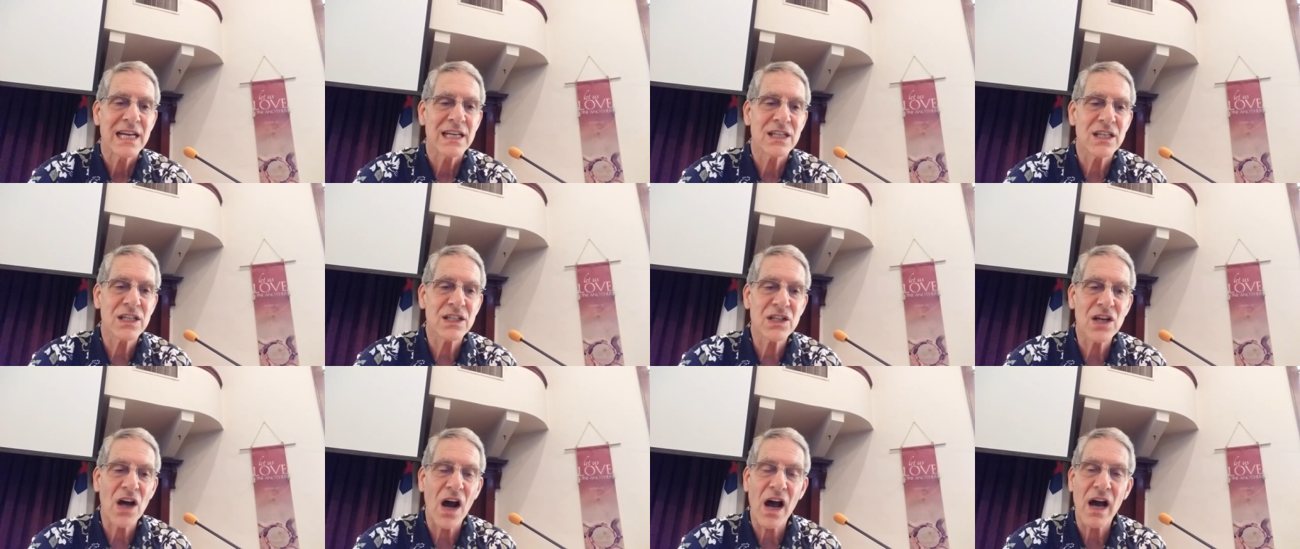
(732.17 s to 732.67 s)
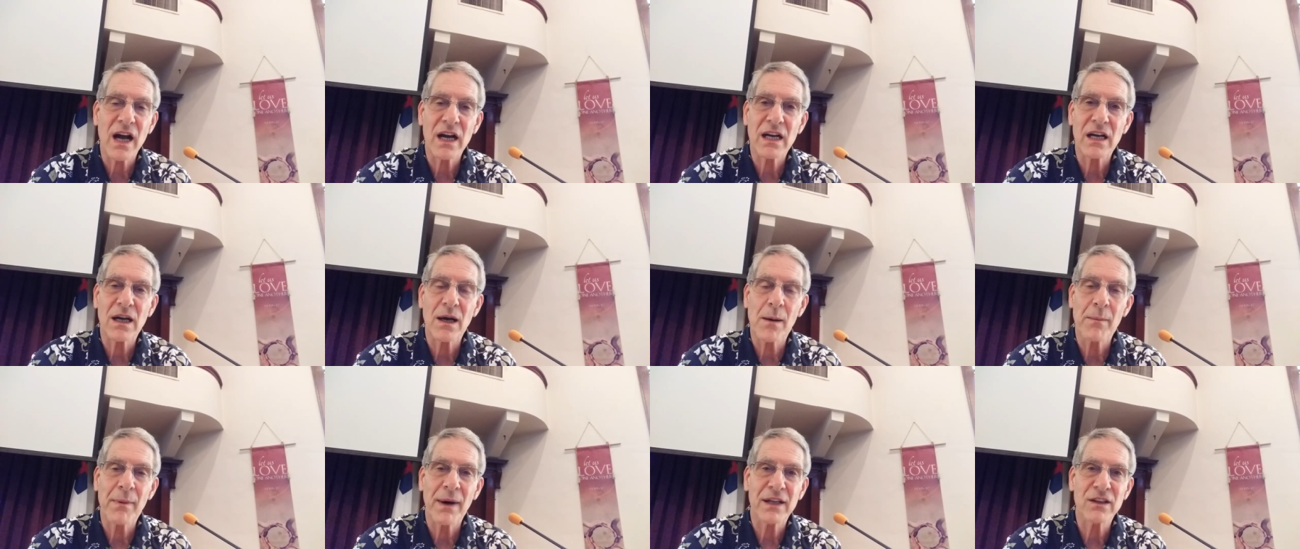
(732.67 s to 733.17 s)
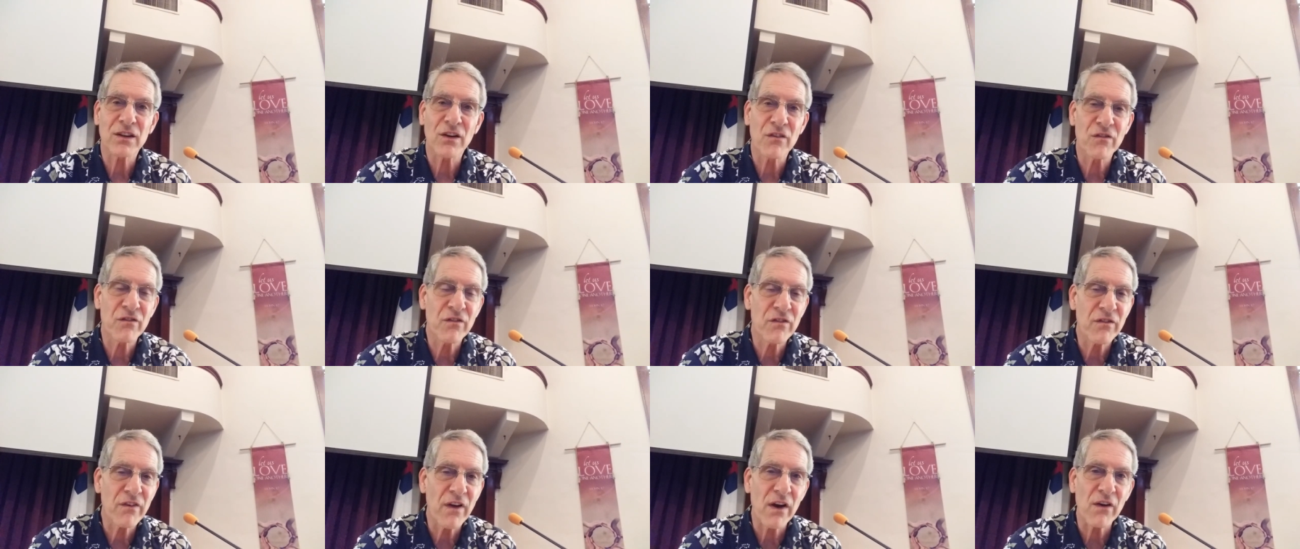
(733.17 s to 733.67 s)
to talk about the
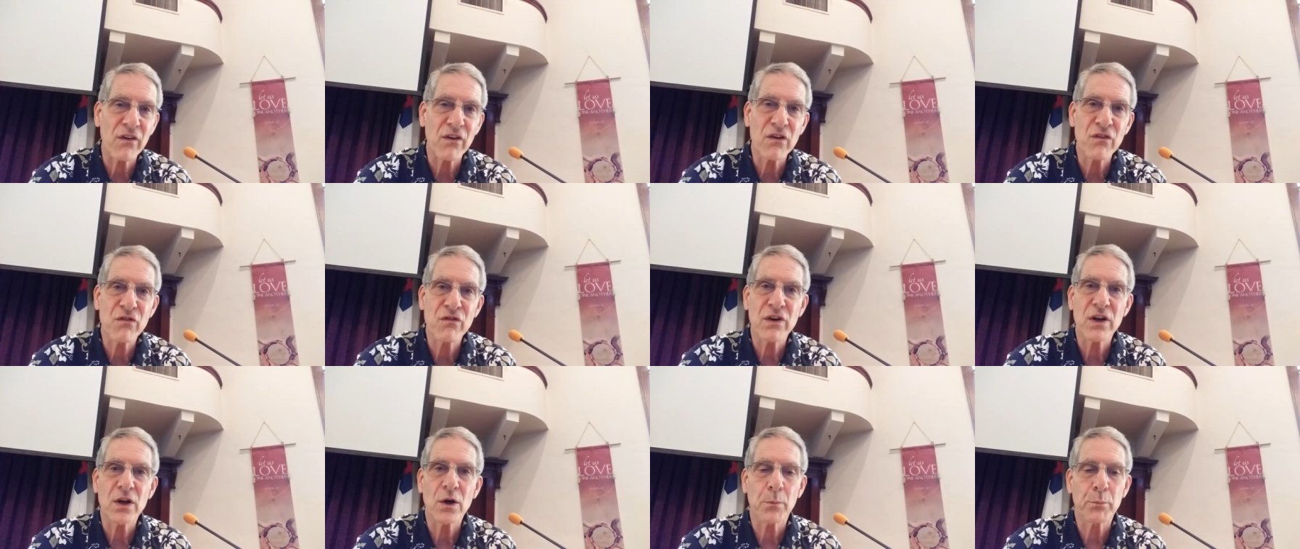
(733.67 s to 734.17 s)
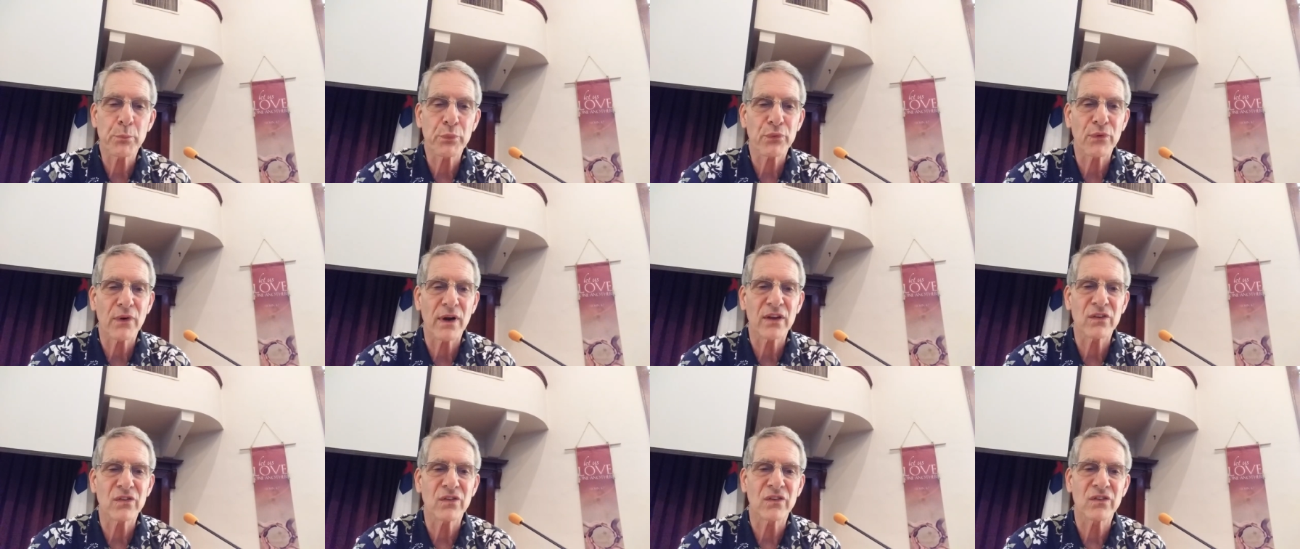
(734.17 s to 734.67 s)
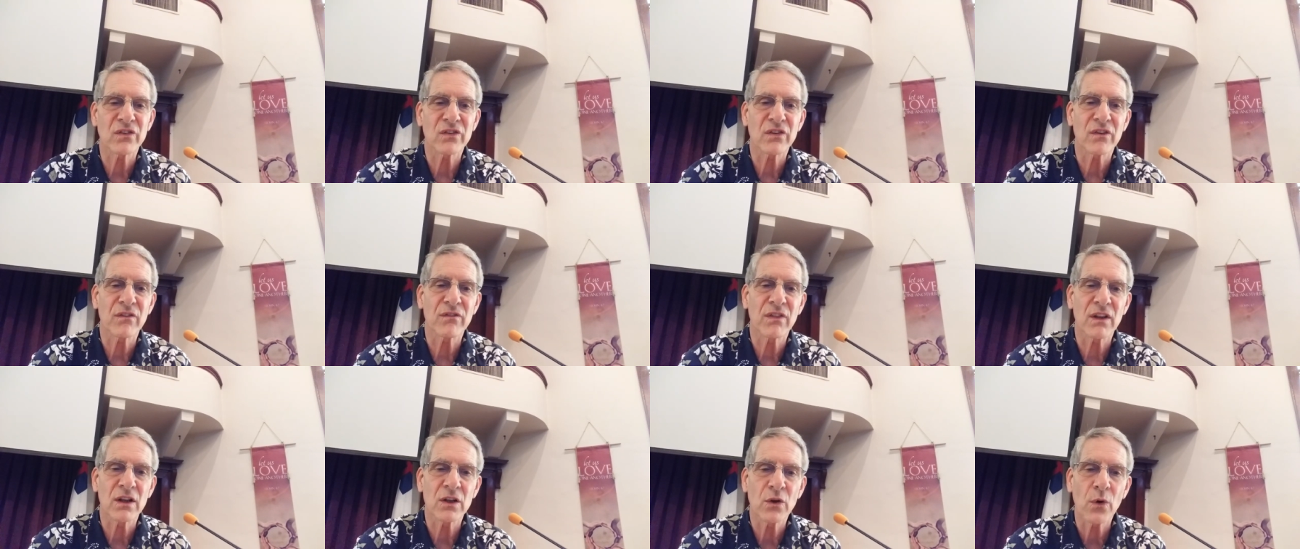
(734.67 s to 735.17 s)
very real presence
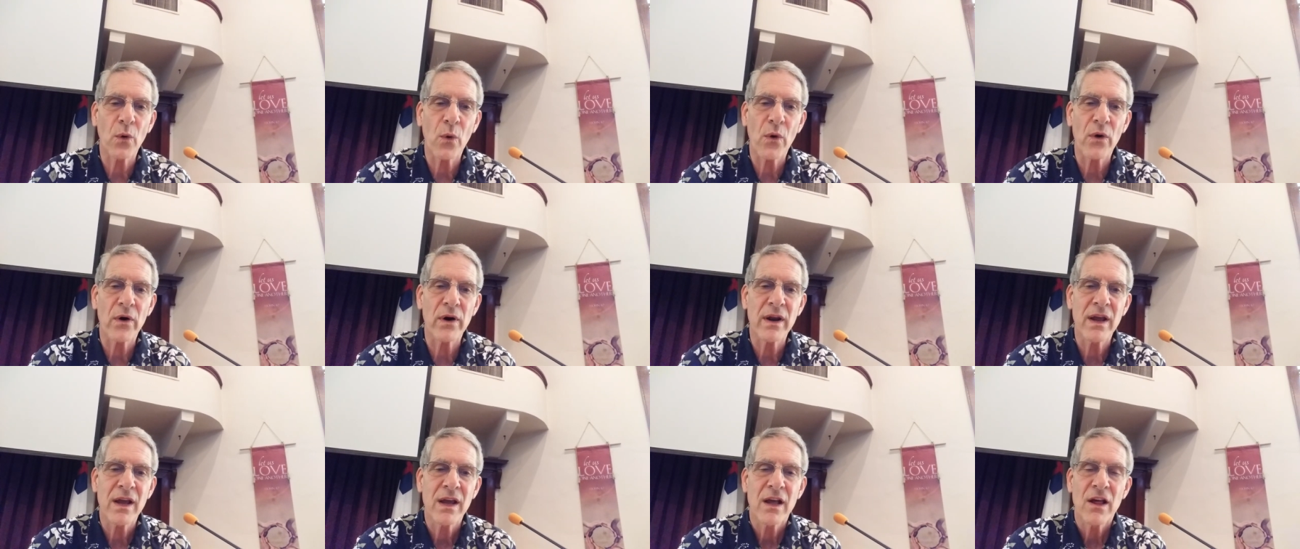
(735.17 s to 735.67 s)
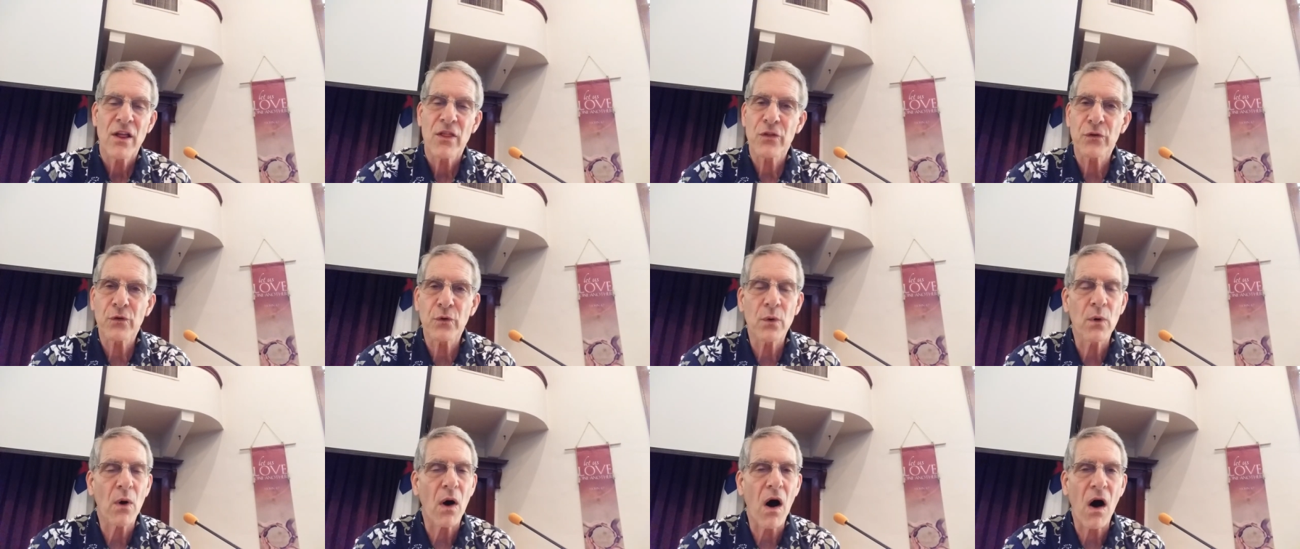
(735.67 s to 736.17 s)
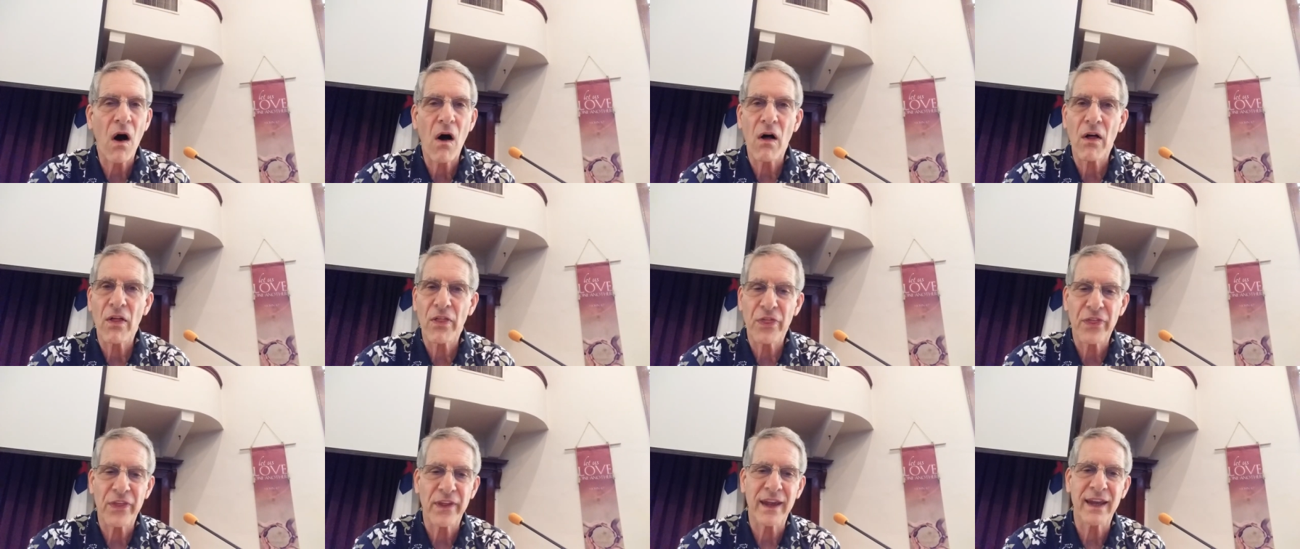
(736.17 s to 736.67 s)
of the Lord through all
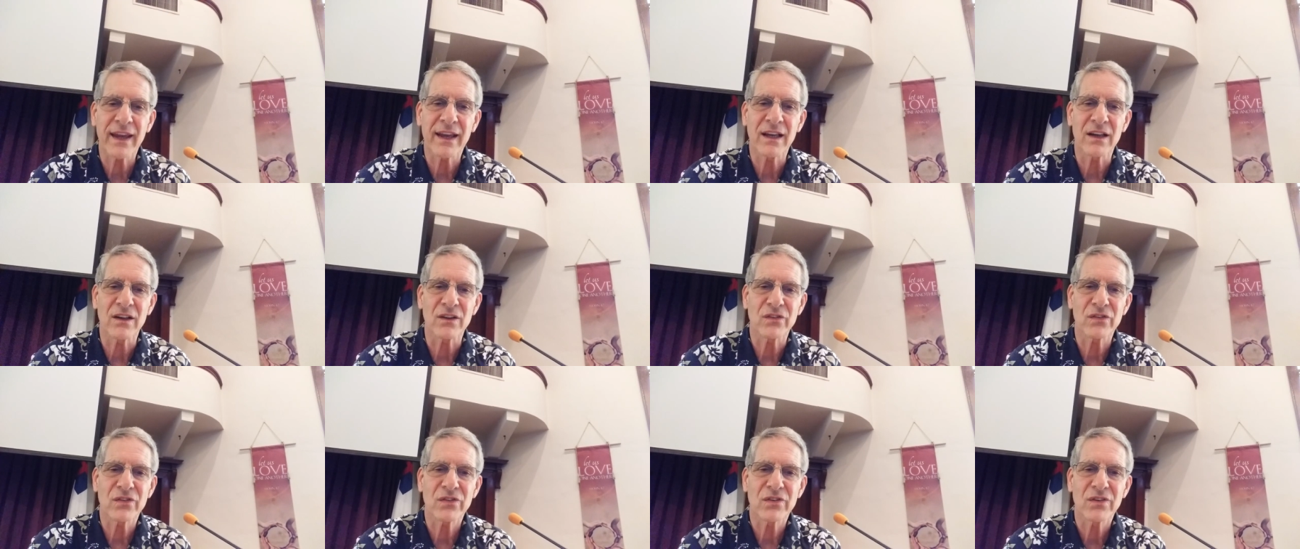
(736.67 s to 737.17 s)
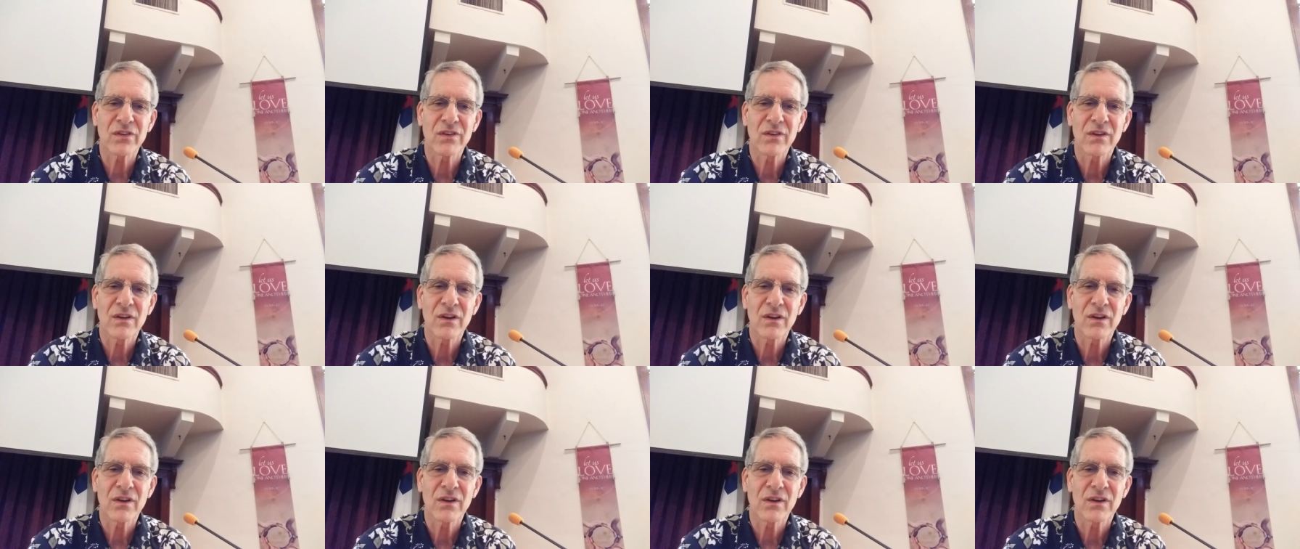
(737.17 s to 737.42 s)
things